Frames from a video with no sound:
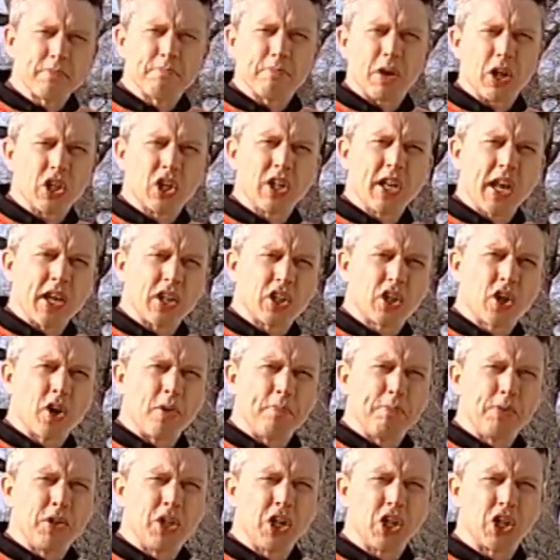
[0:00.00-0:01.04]
much less
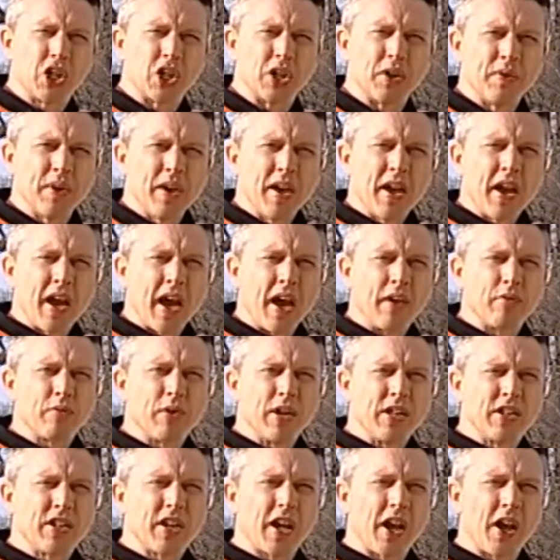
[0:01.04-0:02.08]
competition and
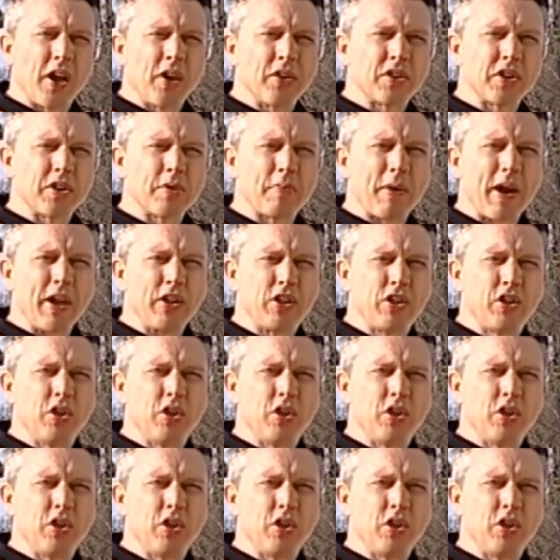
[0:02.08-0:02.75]
retails at about